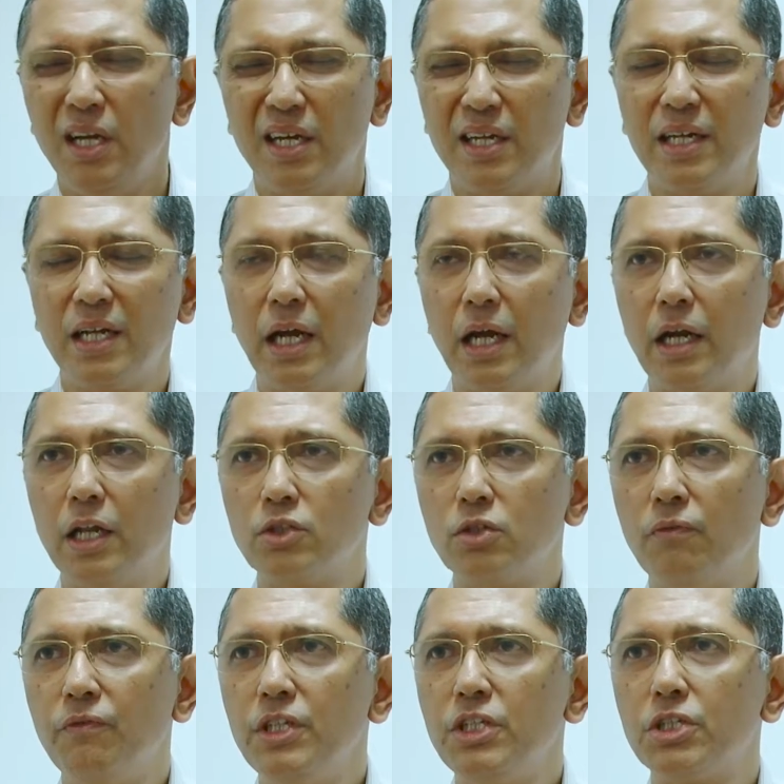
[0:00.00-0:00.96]
Regardless
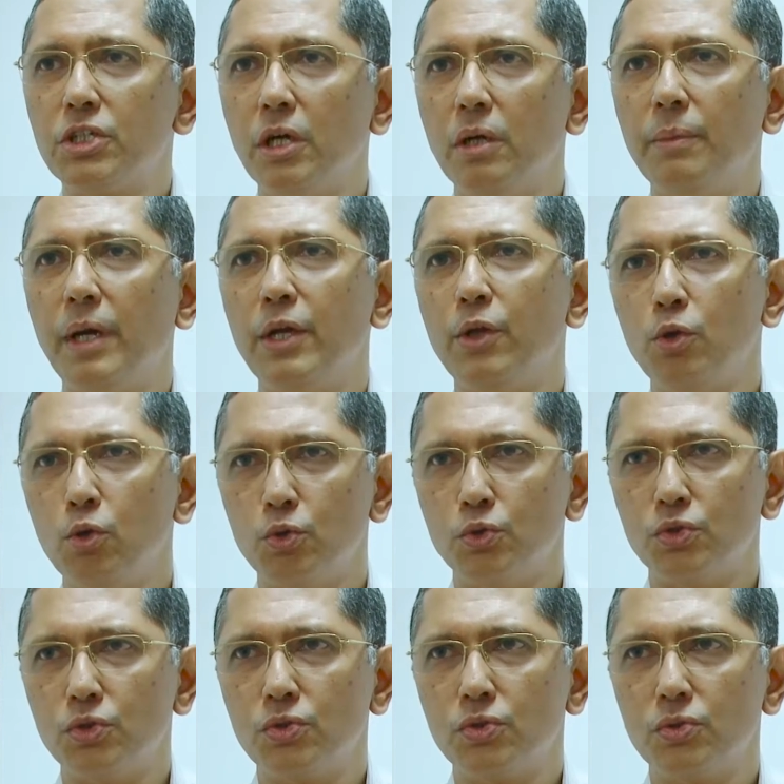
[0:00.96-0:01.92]
of which term I
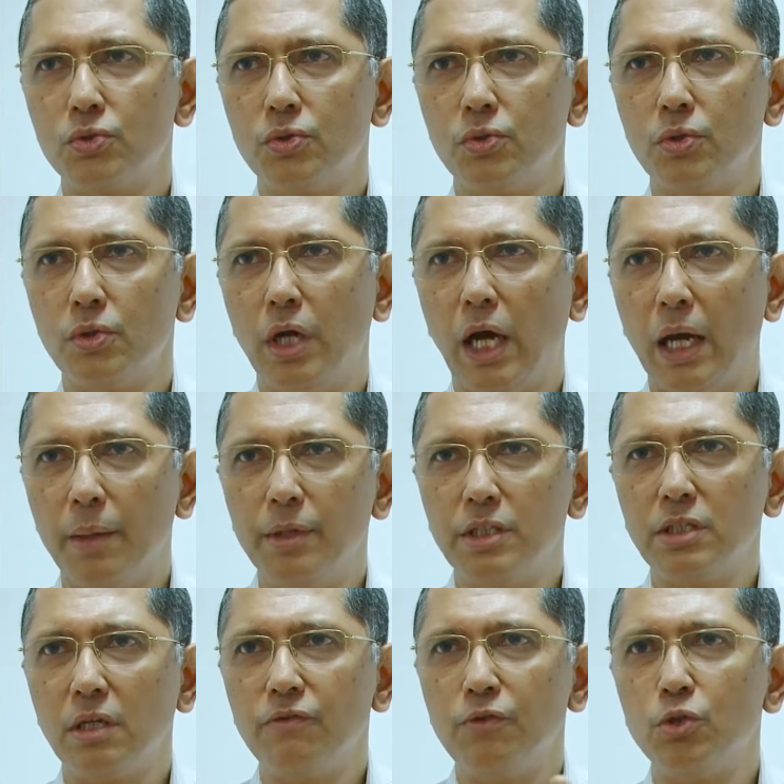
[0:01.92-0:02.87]
use, I
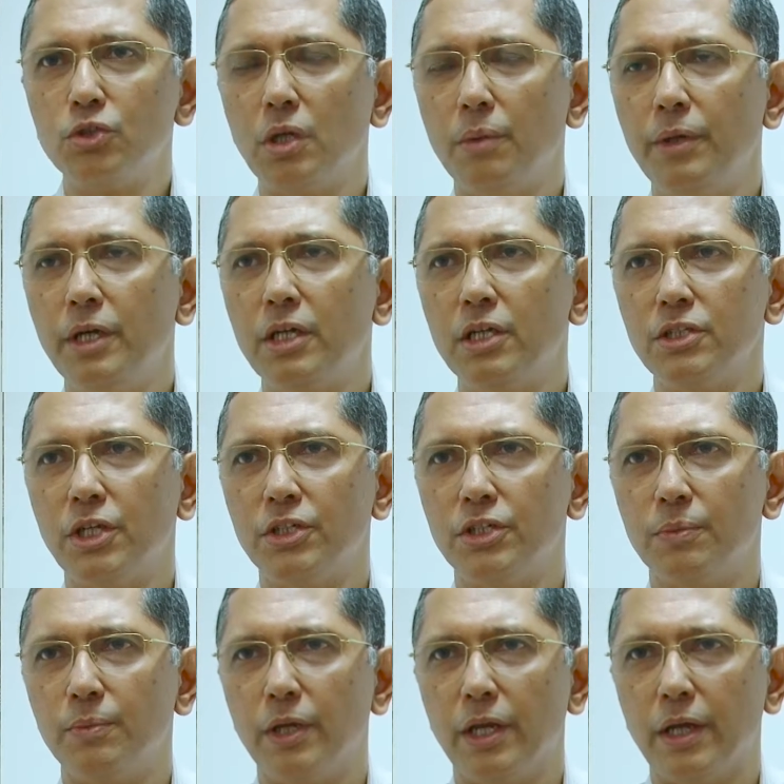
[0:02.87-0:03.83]
myself use them
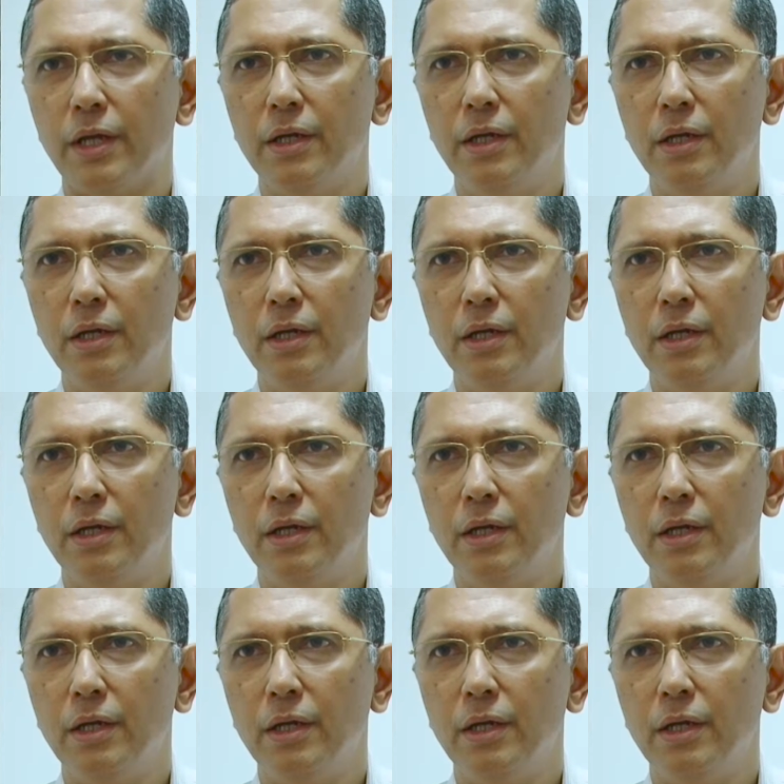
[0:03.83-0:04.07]
interchangeably.